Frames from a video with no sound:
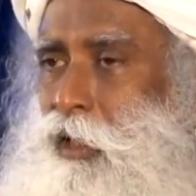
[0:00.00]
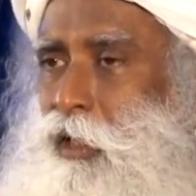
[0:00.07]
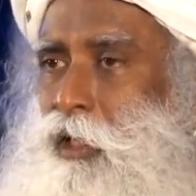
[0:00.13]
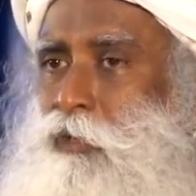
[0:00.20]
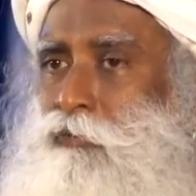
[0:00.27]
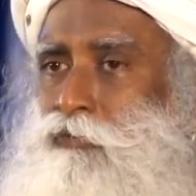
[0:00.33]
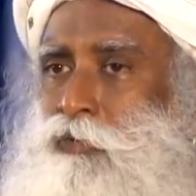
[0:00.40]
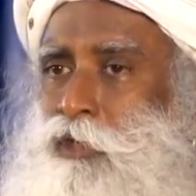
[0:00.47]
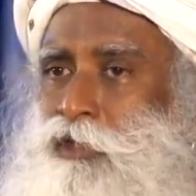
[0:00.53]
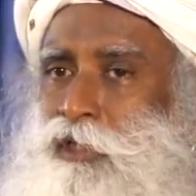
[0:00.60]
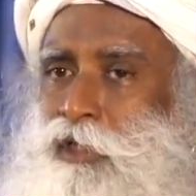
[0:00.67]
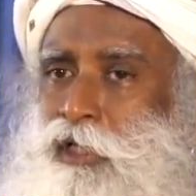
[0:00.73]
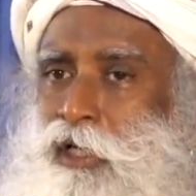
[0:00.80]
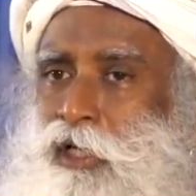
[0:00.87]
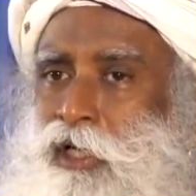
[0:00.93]
If we
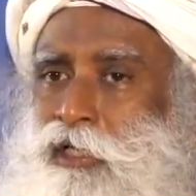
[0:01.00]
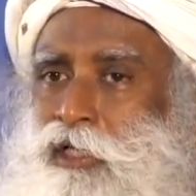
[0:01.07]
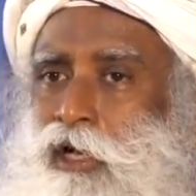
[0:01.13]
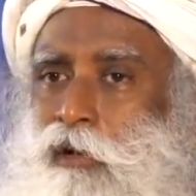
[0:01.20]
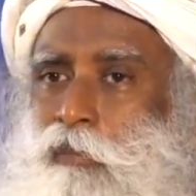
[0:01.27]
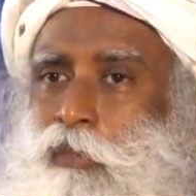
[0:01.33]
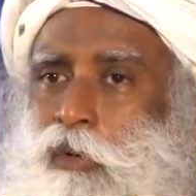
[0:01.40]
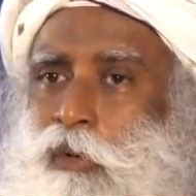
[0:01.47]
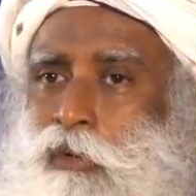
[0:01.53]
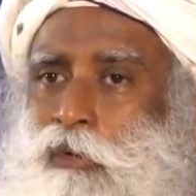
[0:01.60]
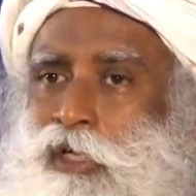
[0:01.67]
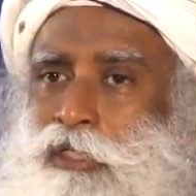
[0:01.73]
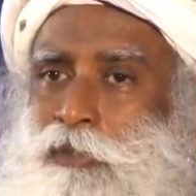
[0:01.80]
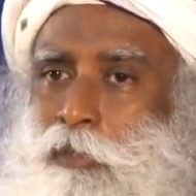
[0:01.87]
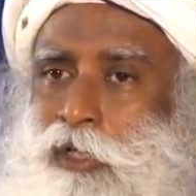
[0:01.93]
generate a more
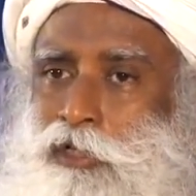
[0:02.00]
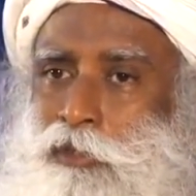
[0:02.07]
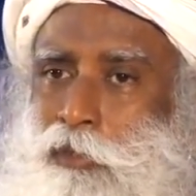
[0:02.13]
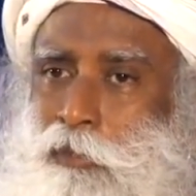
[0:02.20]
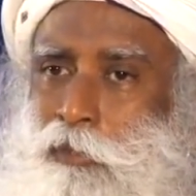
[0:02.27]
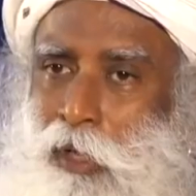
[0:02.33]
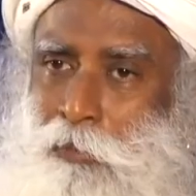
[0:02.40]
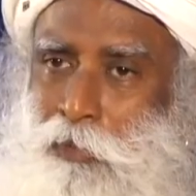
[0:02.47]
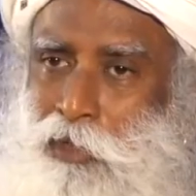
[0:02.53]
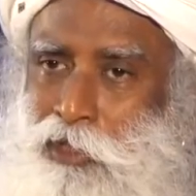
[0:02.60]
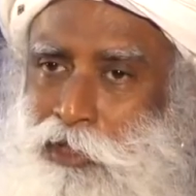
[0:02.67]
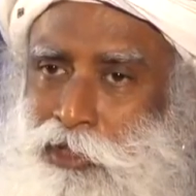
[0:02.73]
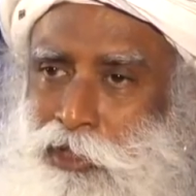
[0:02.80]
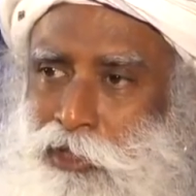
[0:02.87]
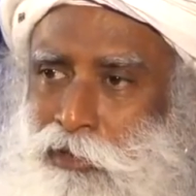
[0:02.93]
responsible
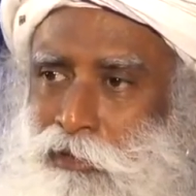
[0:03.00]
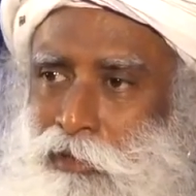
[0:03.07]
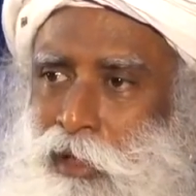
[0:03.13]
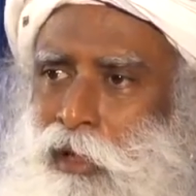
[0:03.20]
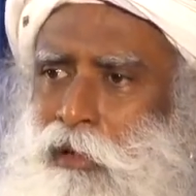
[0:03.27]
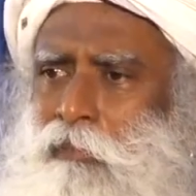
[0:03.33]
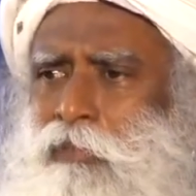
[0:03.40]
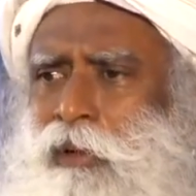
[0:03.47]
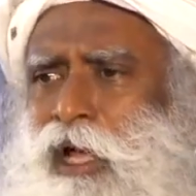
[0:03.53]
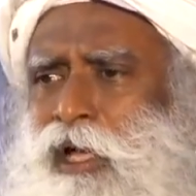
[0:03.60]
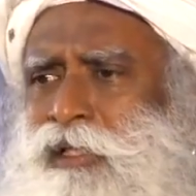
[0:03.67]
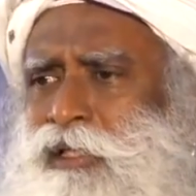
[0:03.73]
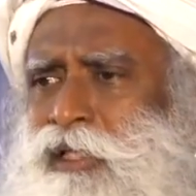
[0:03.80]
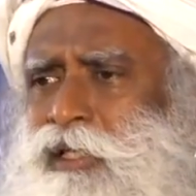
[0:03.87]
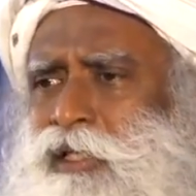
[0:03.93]
population,
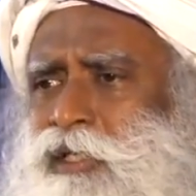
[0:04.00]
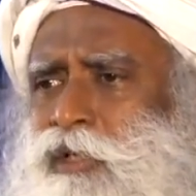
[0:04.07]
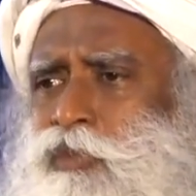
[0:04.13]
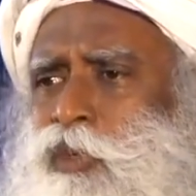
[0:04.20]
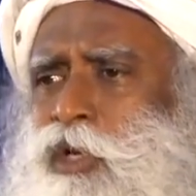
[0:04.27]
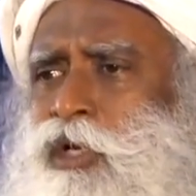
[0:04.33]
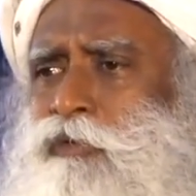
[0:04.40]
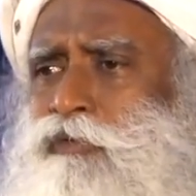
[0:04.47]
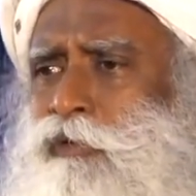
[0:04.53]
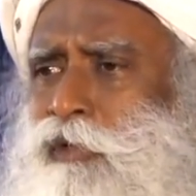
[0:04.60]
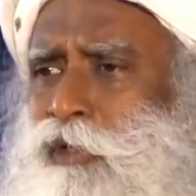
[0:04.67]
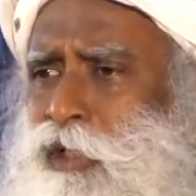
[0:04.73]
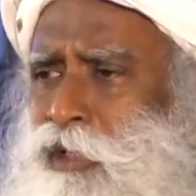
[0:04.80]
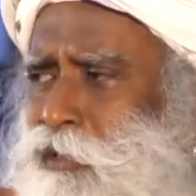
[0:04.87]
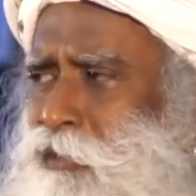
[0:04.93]
plastic is a wonderful
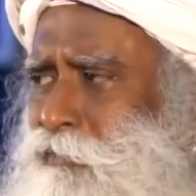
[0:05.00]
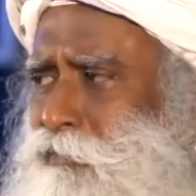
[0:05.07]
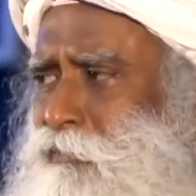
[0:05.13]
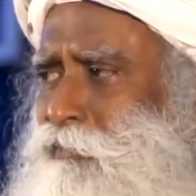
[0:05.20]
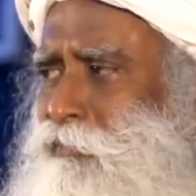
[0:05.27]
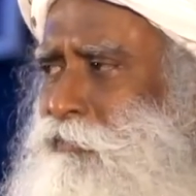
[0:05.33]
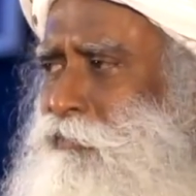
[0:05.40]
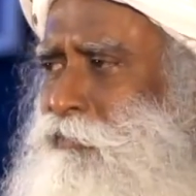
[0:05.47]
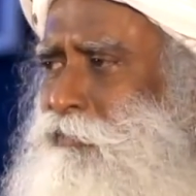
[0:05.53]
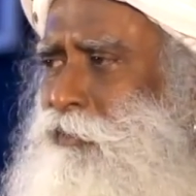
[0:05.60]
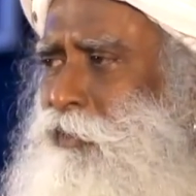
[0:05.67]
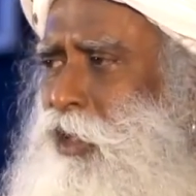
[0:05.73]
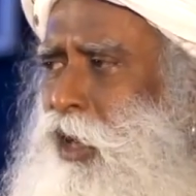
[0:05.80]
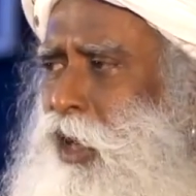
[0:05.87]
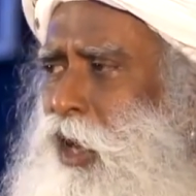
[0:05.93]
thing.
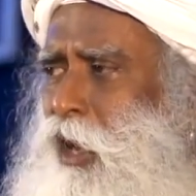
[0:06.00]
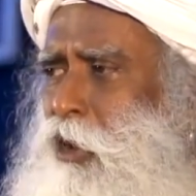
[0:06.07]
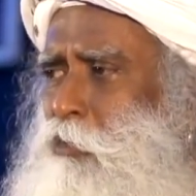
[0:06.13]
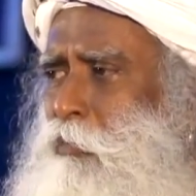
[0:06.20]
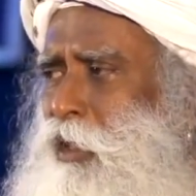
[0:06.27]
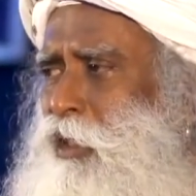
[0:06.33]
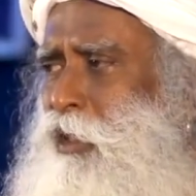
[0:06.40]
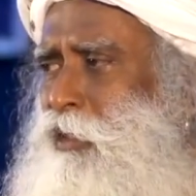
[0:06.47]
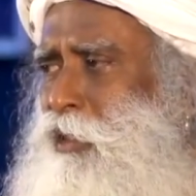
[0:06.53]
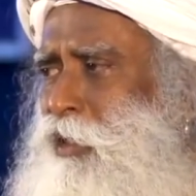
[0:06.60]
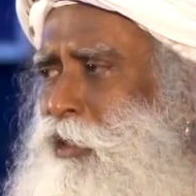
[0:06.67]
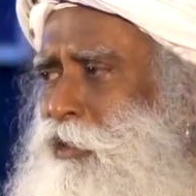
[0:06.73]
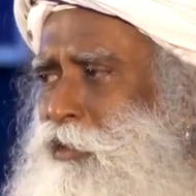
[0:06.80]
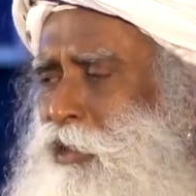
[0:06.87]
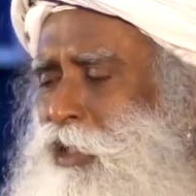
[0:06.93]
How many
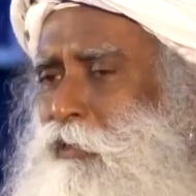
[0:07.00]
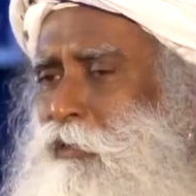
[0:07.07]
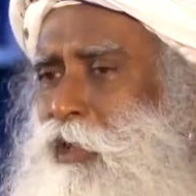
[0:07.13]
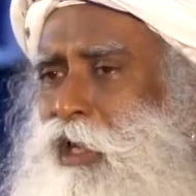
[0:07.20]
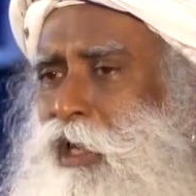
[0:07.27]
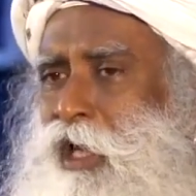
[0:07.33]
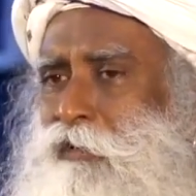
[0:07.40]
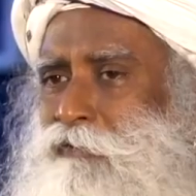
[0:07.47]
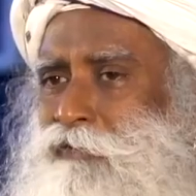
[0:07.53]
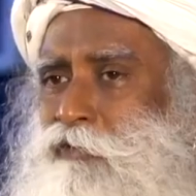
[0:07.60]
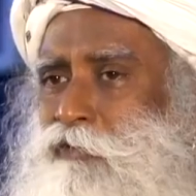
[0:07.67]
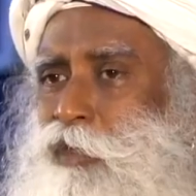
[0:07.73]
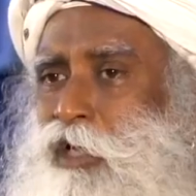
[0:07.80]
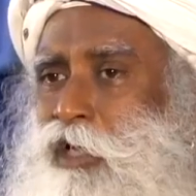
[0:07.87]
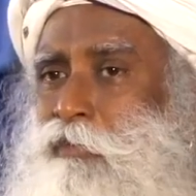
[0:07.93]
things in our lives
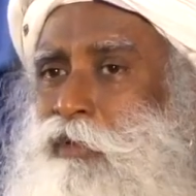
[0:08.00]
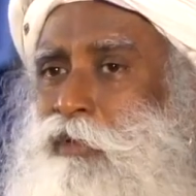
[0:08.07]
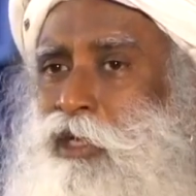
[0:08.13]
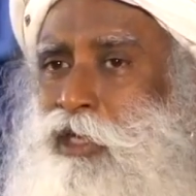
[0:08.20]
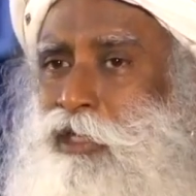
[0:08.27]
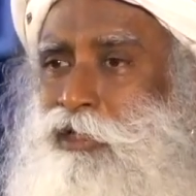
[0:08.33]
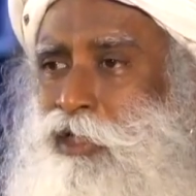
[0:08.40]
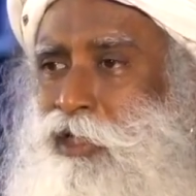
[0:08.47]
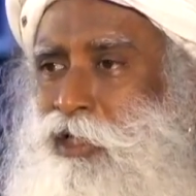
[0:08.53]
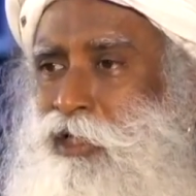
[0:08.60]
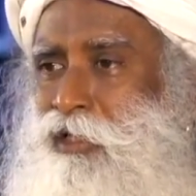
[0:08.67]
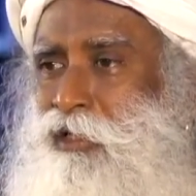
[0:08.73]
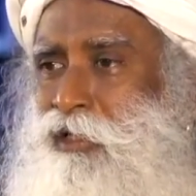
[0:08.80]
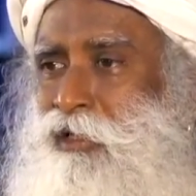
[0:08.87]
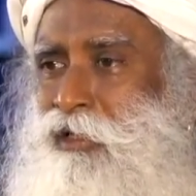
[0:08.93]
have become easy
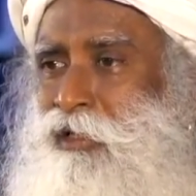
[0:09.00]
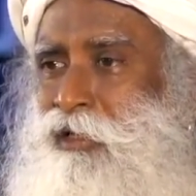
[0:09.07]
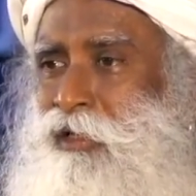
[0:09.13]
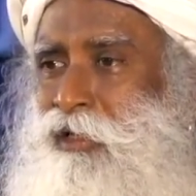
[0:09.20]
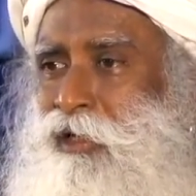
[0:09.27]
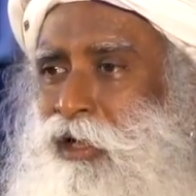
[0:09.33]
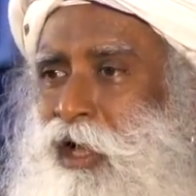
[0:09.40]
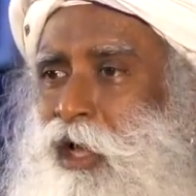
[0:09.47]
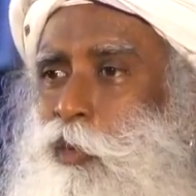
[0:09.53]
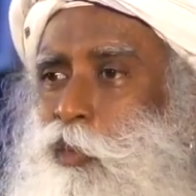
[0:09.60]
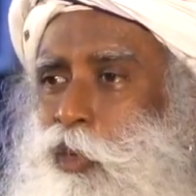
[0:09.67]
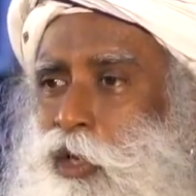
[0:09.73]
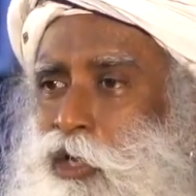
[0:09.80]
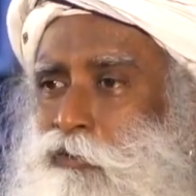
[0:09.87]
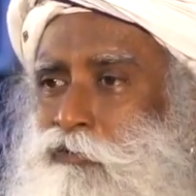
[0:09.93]
and
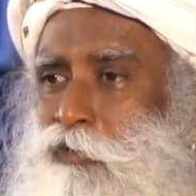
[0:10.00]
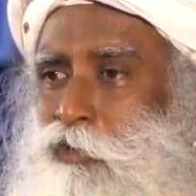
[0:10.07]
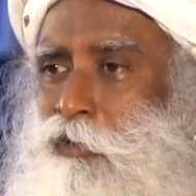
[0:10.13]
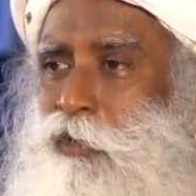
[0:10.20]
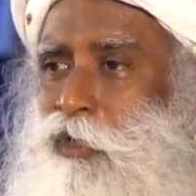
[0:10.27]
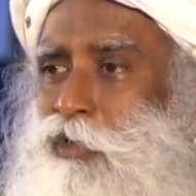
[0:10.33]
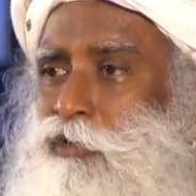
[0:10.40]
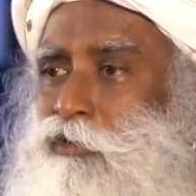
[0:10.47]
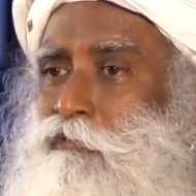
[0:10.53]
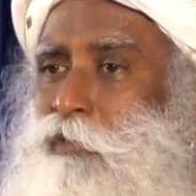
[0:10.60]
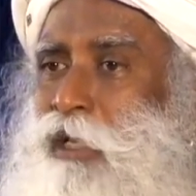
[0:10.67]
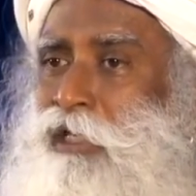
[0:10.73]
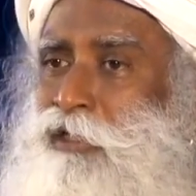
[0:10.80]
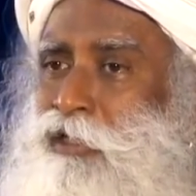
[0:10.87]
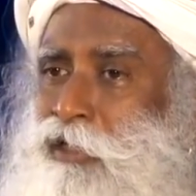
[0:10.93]
wonderful because of
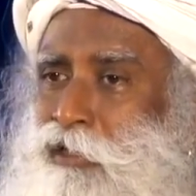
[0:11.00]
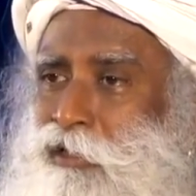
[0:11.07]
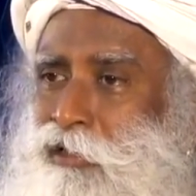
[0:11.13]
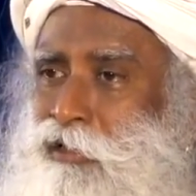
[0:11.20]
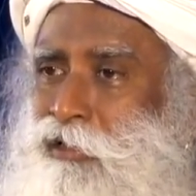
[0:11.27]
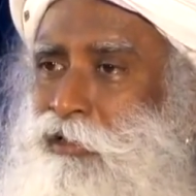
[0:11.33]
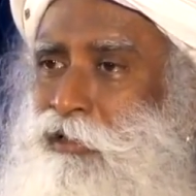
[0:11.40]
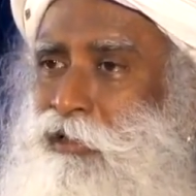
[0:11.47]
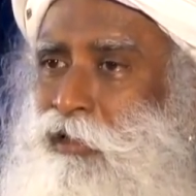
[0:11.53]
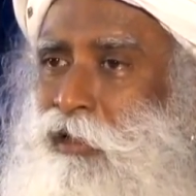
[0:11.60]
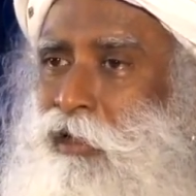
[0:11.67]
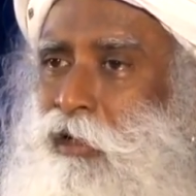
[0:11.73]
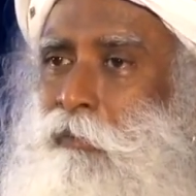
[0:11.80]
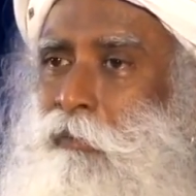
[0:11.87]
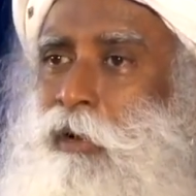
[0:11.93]
plastics?
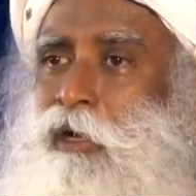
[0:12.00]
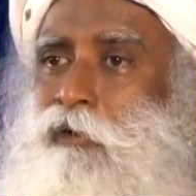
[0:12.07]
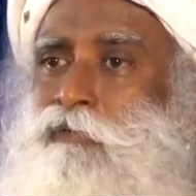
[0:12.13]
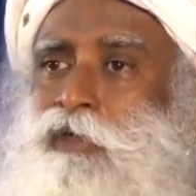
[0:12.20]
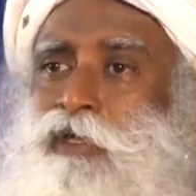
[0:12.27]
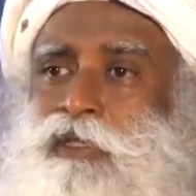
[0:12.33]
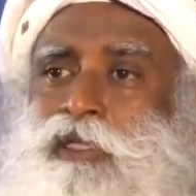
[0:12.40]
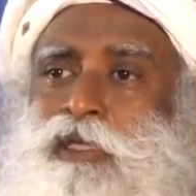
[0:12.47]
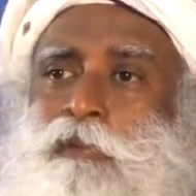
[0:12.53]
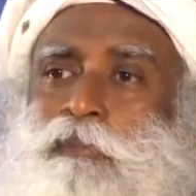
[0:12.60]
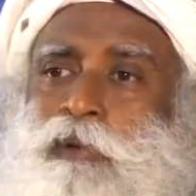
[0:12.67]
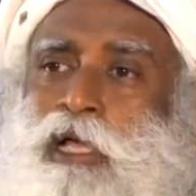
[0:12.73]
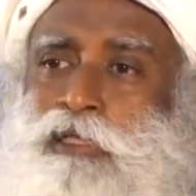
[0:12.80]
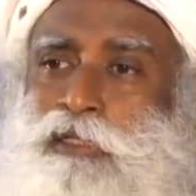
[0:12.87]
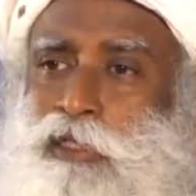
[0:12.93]
But we think
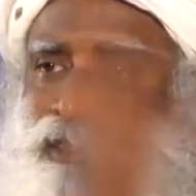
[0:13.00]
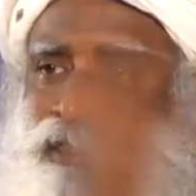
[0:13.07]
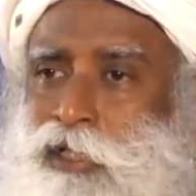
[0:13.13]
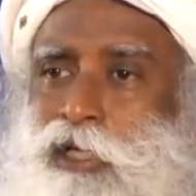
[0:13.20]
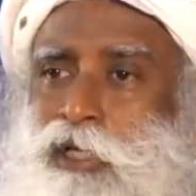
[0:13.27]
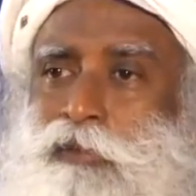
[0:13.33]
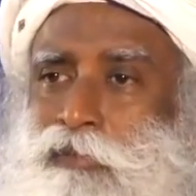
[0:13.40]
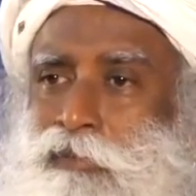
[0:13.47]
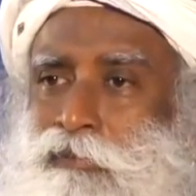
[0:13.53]
plastics are